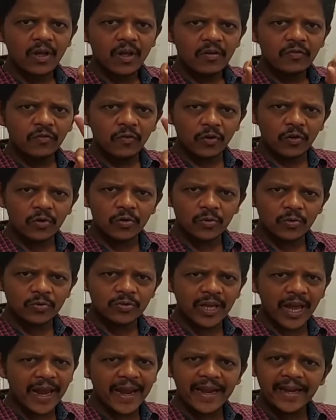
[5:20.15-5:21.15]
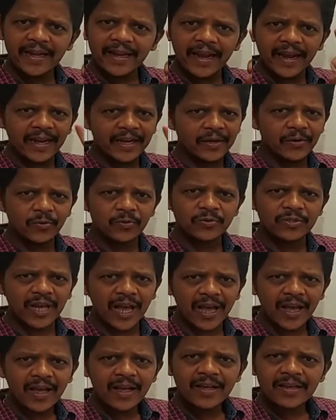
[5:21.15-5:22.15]
4 2s are 8, 8 2s
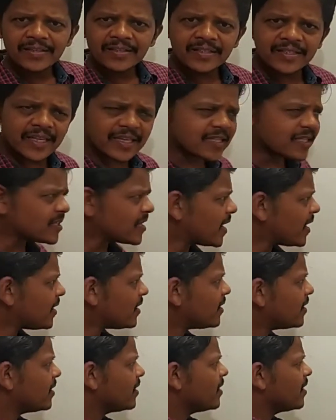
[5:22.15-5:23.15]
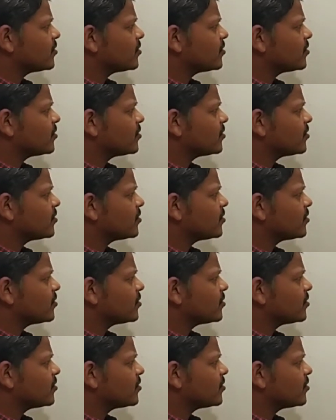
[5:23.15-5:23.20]
are 16.